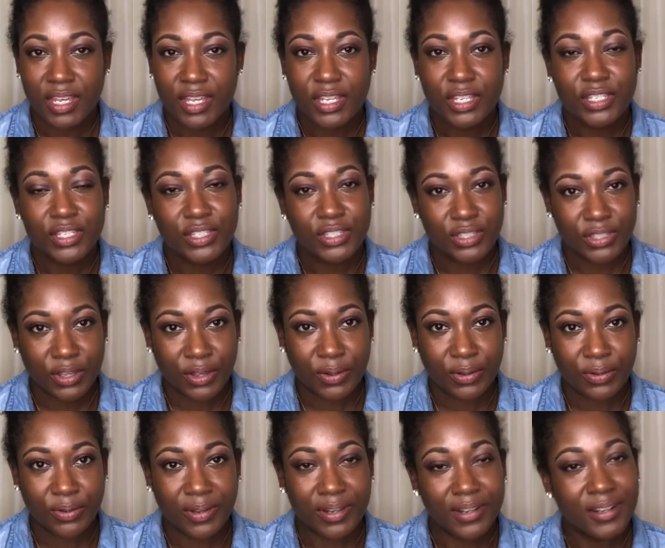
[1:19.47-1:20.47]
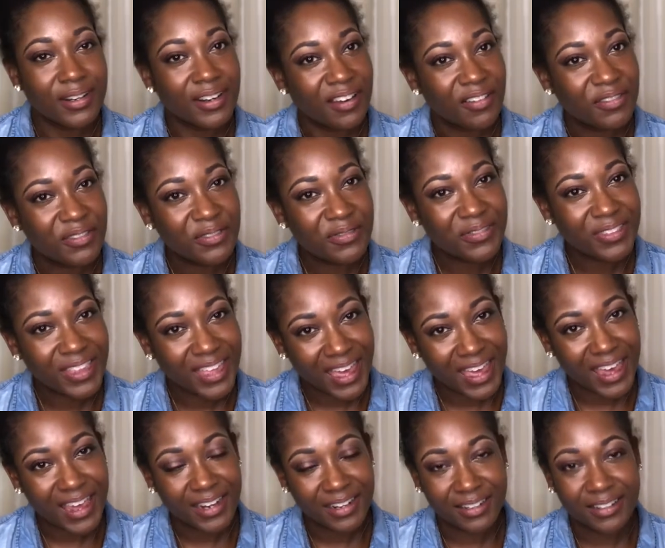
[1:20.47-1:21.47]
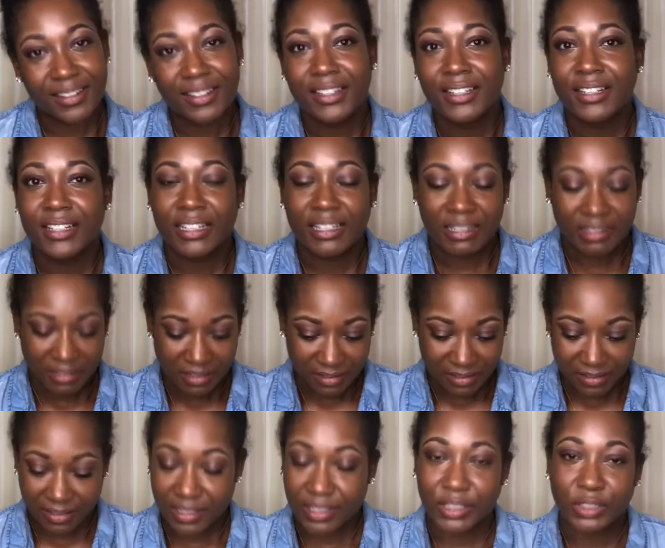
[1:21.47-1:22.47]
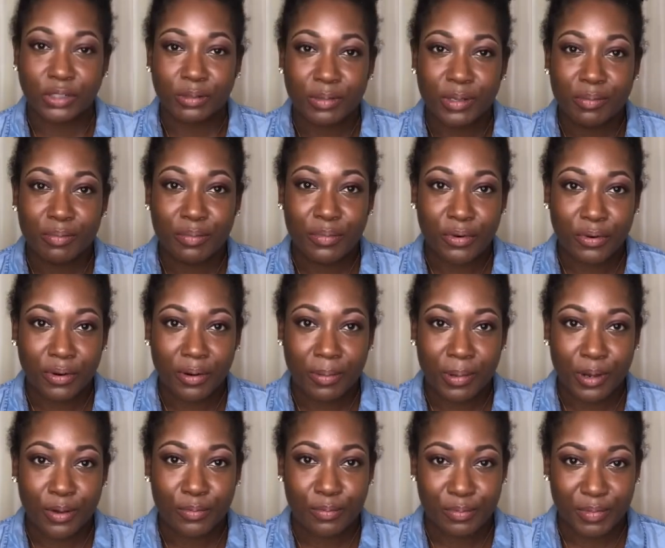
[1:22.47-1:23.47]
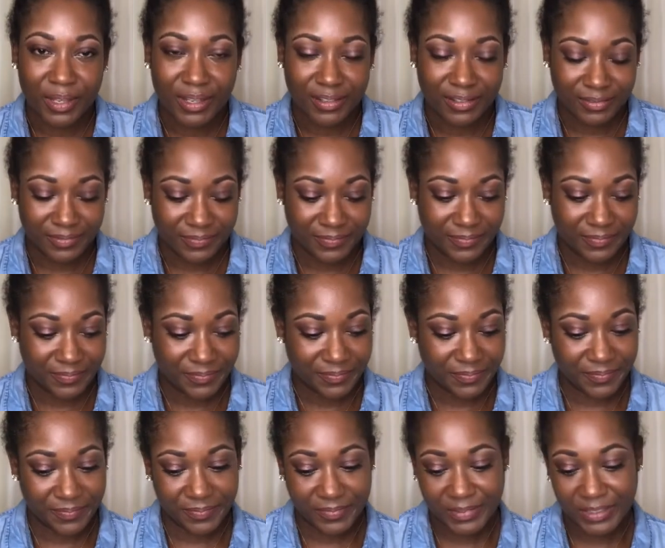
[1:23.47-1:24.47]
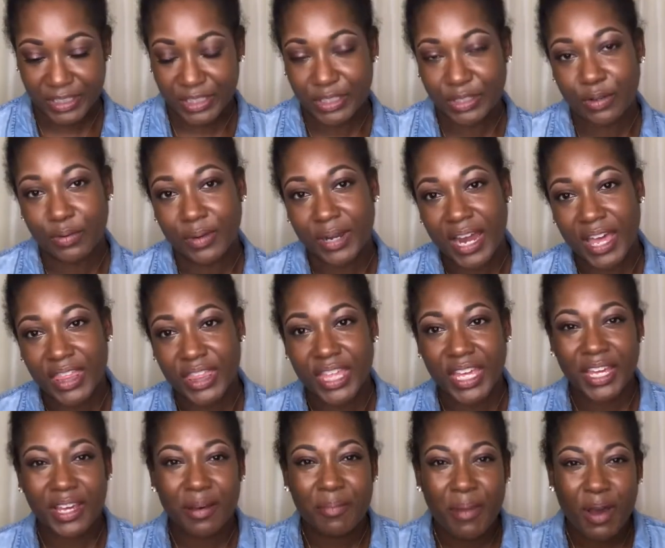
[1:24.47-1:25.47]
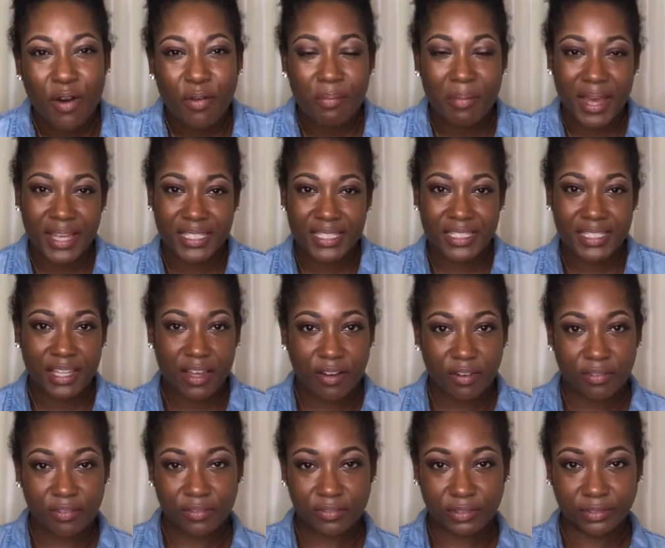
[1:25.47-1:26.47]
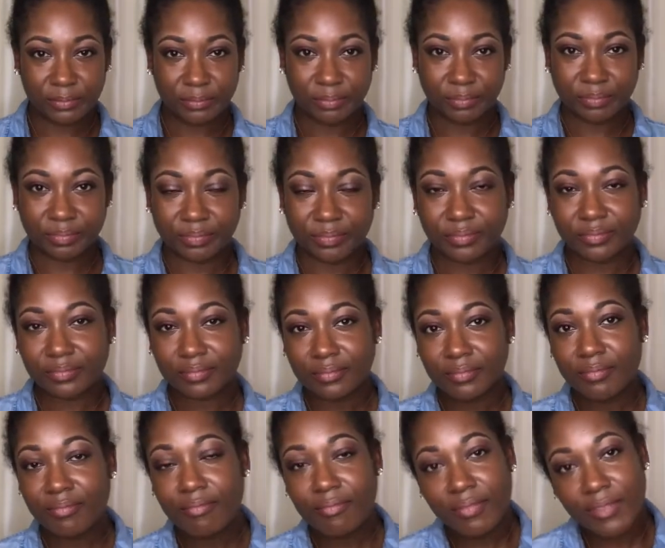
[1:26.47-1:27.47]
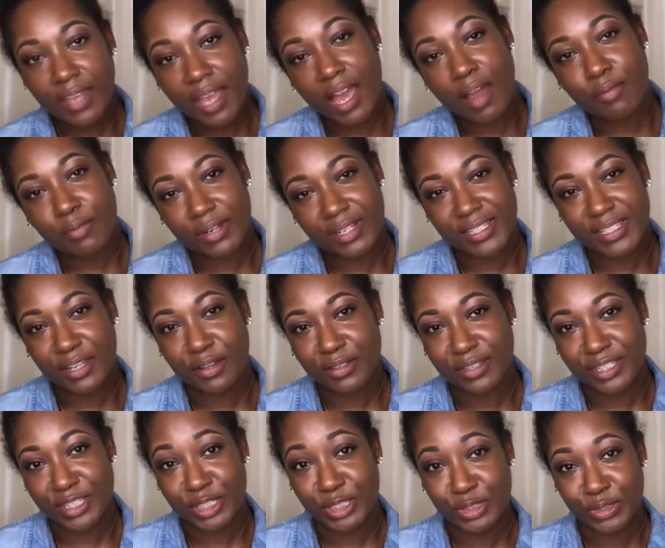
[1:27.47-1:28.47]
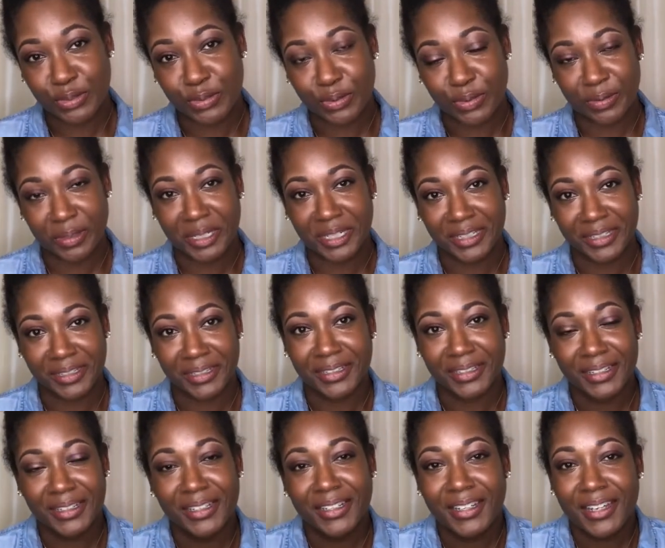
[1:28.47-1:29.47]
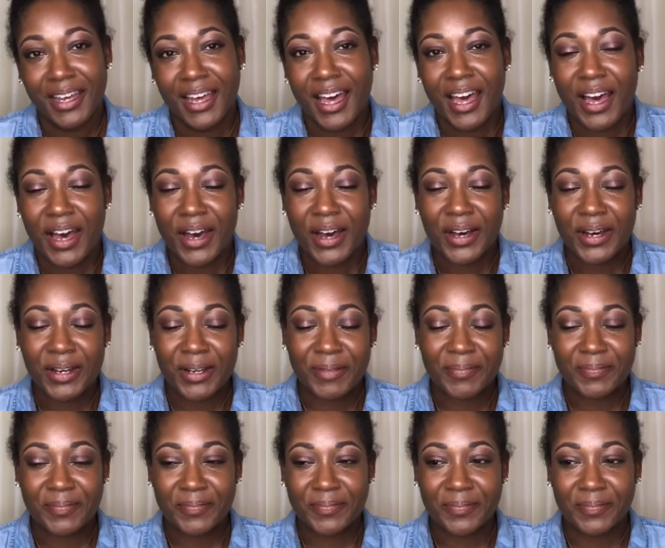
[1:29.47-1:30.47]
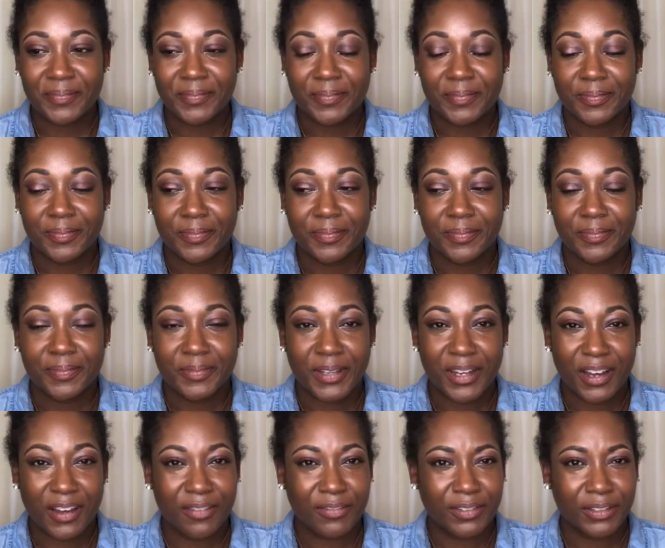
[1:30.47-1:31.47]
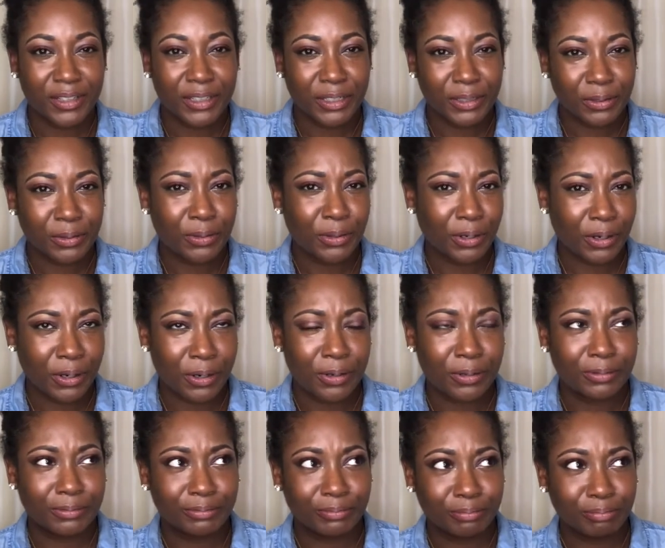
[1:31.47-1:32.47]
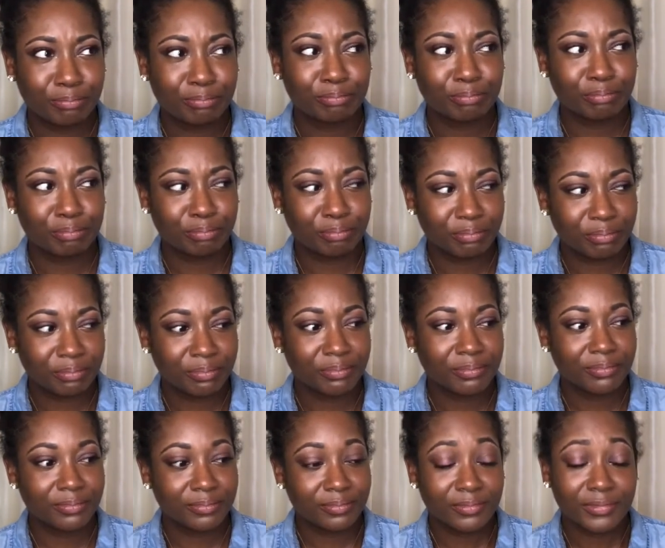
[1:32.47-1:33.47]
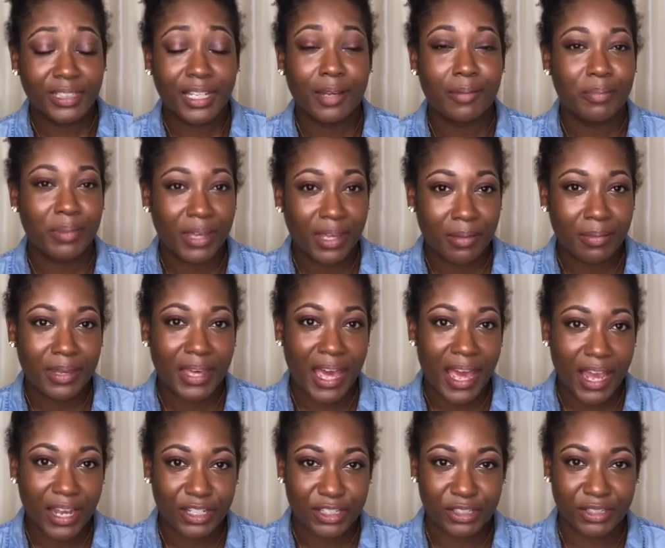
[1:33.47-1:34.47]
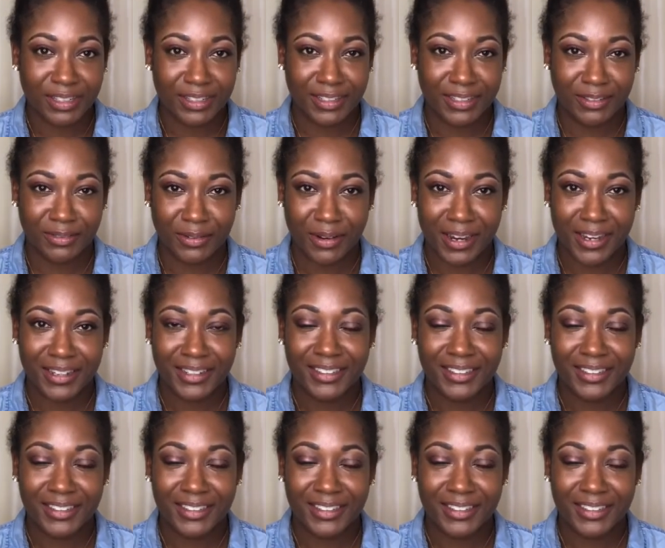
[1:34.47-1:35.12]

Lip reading: So enough of that. A little bit more about me. So when I think about myself, I want to tell this story of a little girl, a baby actually, right?